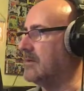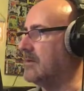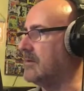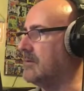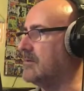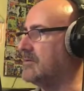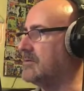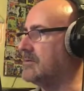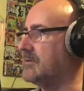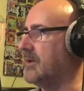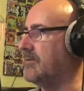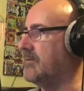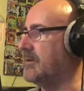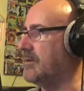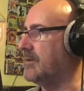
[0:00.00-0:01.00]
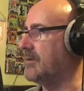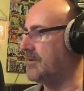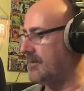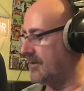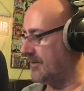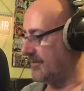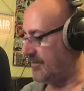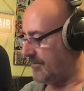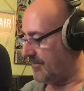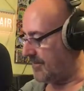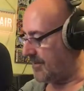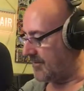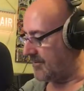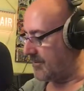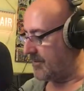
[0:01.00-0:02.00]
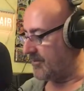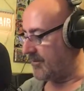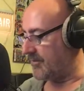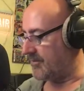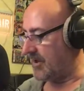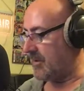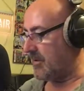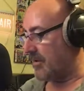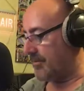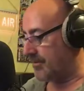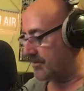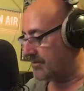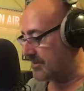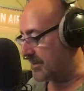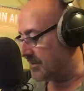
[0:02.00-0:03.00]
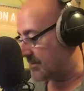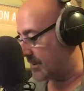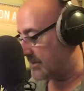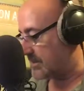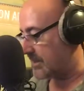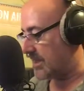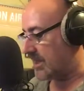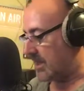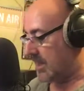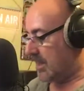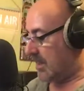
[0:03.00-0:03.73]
and of course generally nothing is further from the truth. Tell you what I thought was interesting.